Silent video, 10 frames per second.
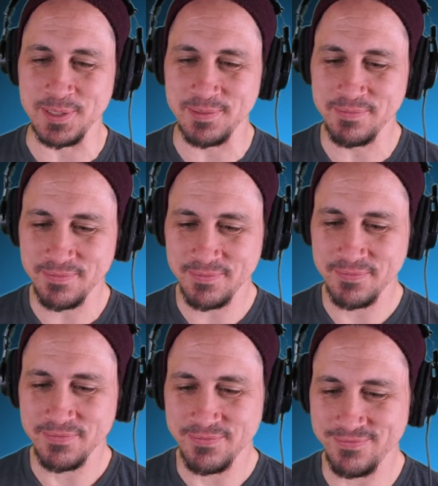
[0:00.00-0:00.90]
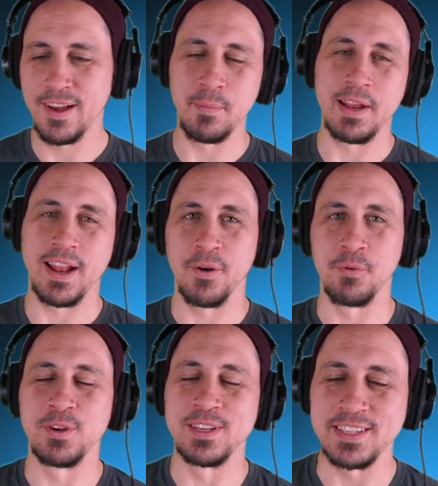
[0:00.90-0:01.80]
Classic alpha male. I mean, I don't
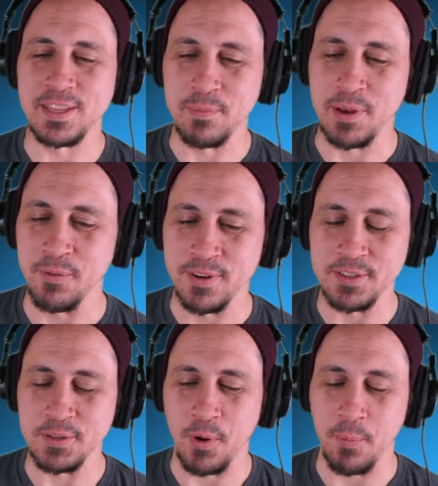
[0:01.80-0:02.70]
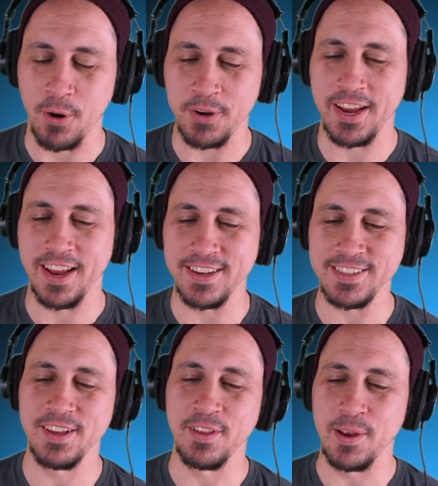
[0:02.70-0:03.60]
really see the main reason why Mark can't
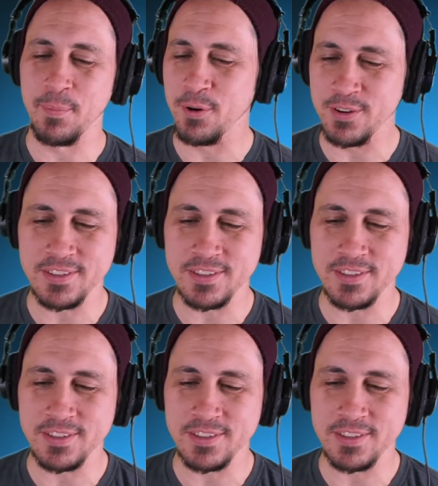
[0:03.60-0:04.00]
tell Amber.